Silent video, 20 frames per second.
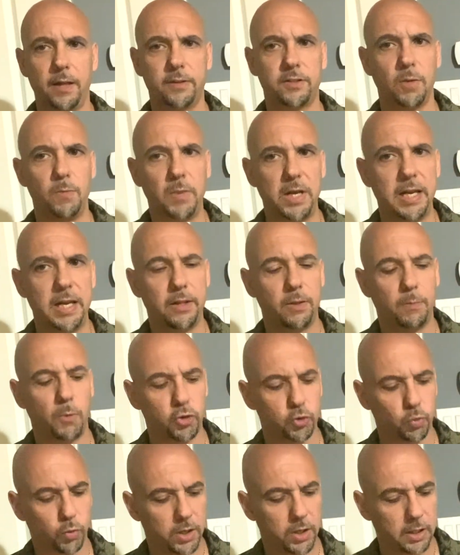to me, the
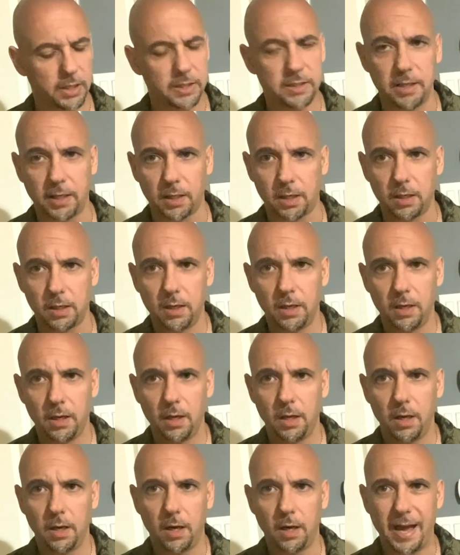most realistic
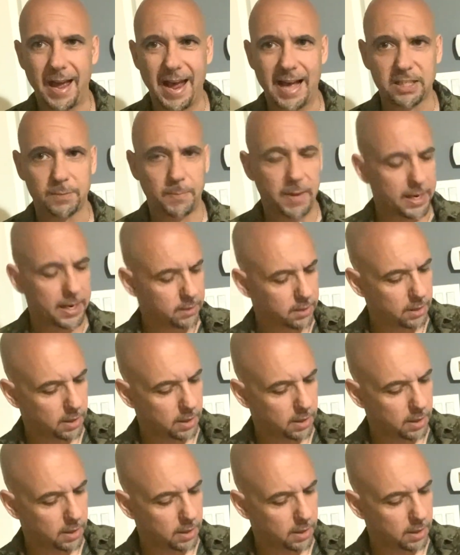aspect